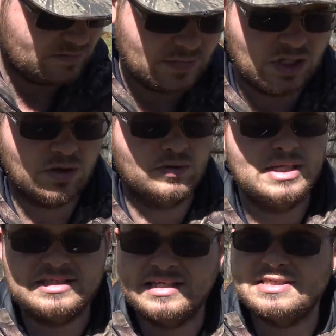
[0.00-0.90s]
you know,
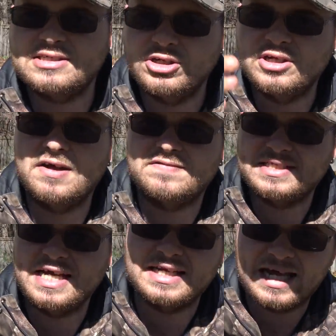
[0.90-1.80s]
it's, it's good enough to
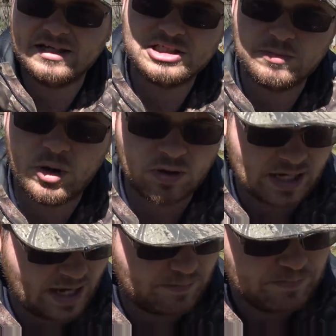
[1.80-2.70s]
take down small
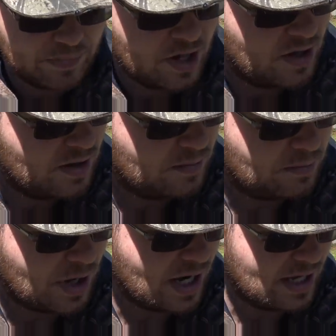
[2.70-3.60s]
game,
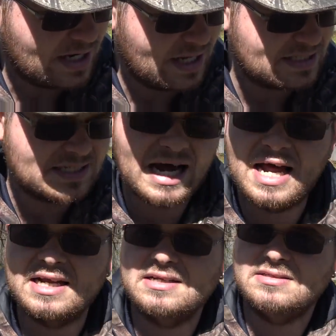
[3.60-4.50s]
but it's
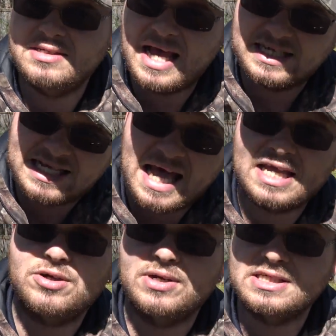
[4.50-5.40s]
not as
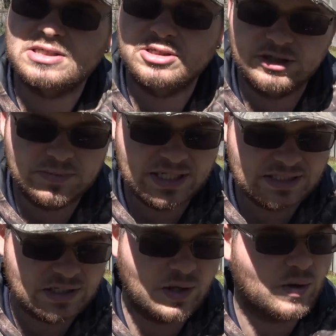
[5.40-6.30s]
accurate as it could be.
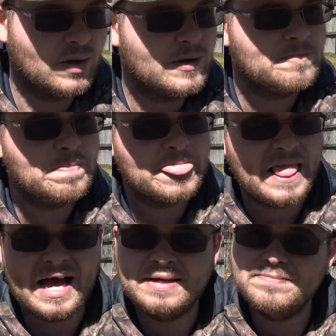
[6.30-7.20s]
So
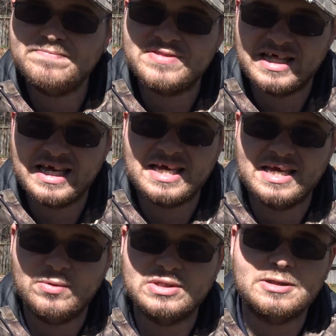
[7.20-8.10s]
I'm
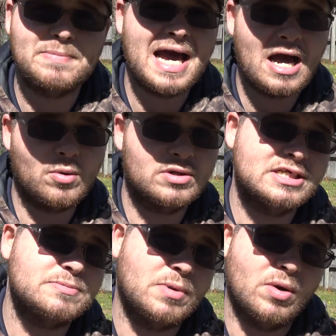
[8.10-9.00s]
thinking with the power
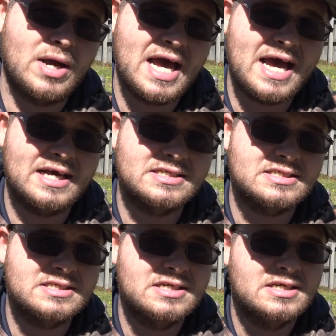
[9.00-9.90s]
this bow
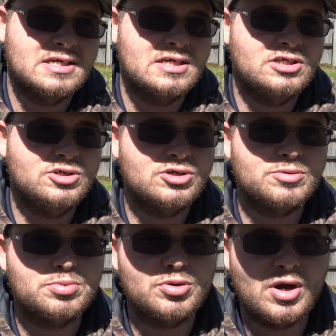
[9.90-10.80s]
has, you
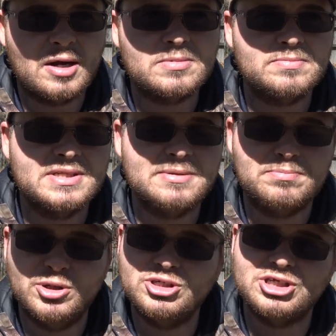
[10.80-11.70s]
could probably
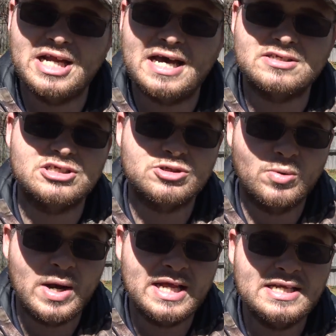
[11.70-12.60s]
push it out to
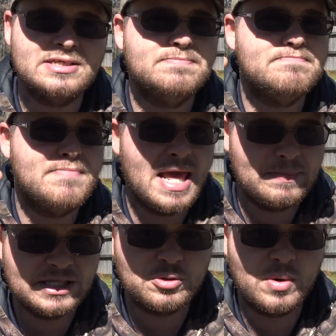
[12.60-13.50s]
20,
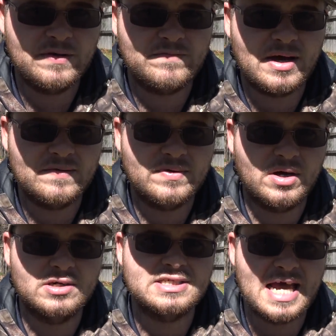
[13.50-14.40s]
maybe 25
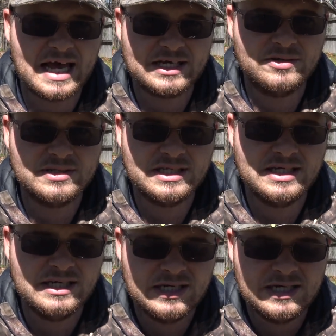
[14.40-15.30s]
yards accurately